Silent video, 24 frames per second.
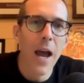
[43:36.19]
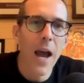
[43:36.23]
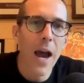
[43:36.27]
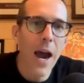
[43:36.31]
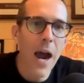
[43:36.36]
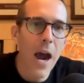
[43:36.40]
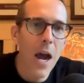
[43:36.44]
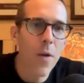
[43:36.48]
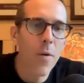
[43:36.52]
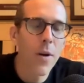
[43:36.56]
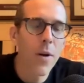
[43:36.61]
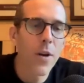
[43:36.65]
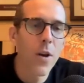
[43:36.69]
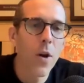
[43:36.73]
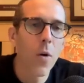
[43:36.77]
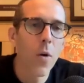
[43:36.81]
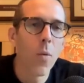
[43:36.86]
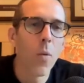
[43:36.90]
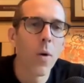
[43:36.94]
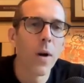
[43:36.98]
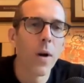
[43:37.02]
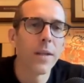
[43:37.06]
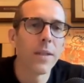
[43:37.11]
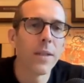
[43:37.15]
"How do I
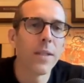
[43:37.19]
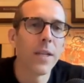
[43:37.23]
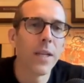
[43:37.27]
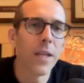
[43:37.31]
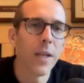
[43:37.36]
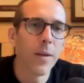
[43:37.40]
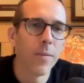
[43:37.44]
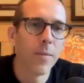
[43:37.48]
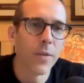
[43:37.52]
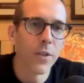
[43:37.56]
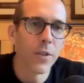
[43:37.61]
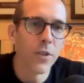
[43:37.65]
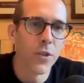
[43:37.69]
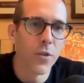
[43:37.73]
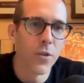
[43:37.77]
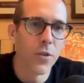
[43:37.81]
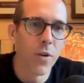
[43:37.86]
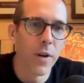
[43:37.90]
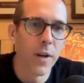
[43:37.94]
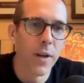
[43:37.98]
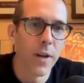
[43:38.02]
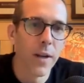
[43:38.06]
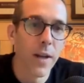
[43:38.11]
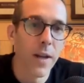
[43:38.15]
know what team to
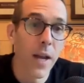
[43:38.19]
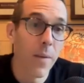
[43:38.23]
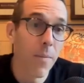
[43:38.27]
join?"